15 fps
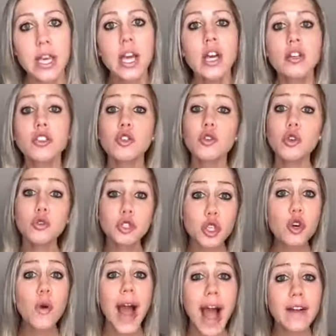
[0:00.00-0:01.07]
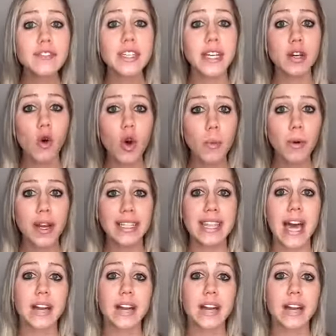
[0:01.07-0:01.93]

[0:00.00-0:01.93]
So you do have to incorporate that.